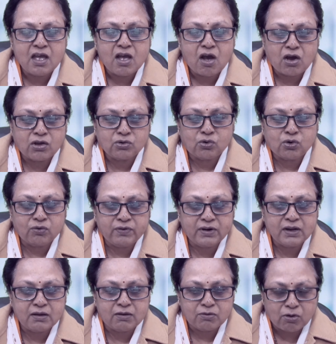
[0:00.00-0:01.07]
on
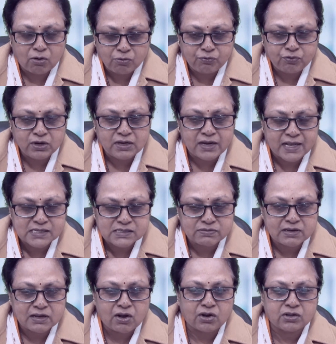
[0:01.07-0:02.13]
COVID, hopefully next
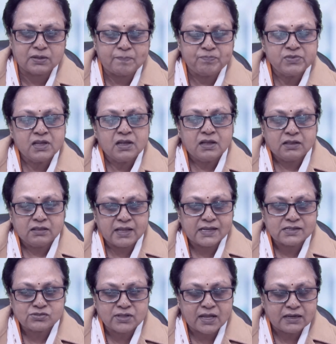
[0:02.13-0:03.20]
week or
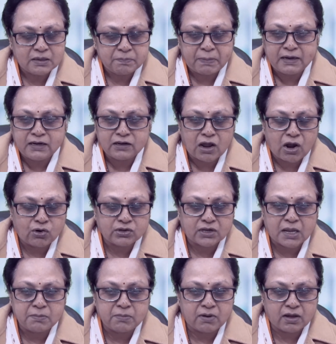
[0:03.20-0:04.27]
next to that, depending on how
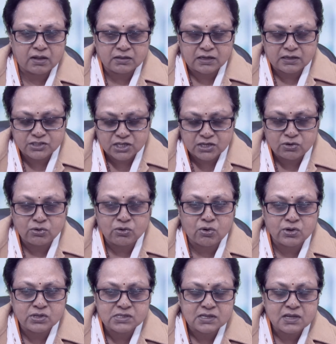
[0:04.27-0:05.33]
time that schedule
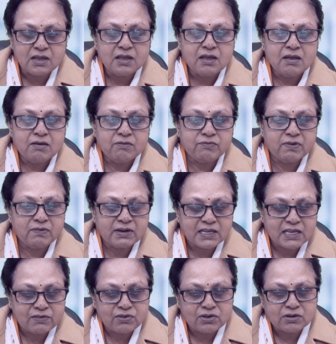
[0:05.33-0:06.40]
goes. We will
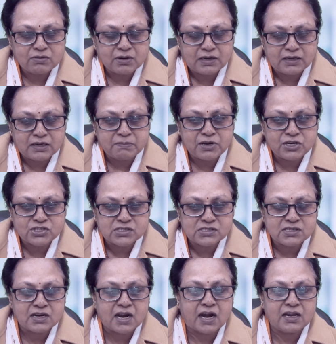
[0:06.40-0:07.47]
give you
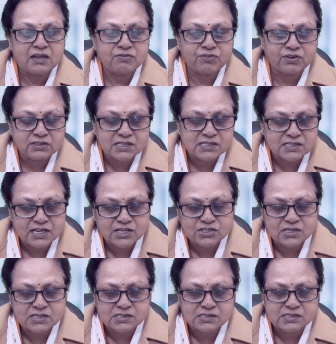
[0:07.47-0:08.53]
intimations regarding further
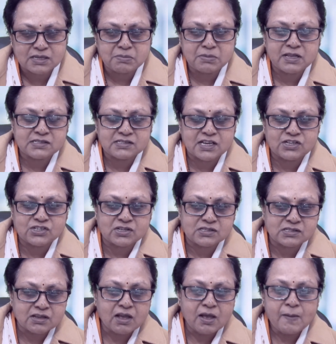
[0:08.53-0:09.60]
sessions, similar sessions